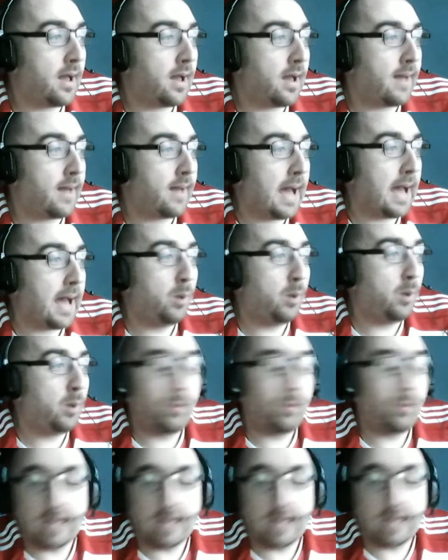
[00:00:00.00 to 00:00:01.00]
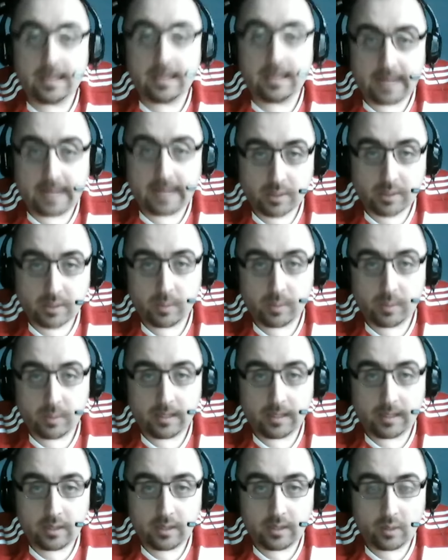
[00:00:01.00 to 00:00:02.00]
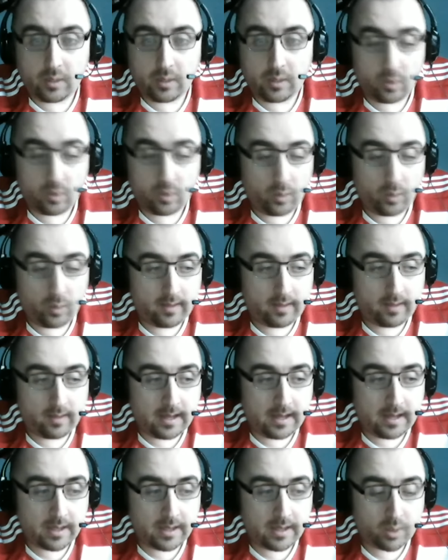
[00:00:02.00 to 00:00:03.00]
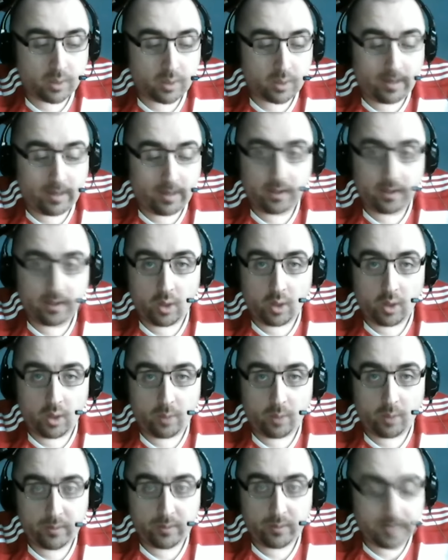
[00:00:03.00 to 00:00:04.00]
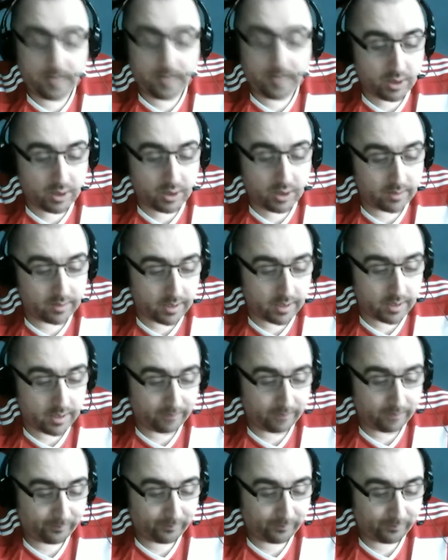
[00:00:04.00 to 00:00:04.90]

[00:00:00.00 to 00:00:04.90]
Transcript: I will be here next week with a Square Go predictions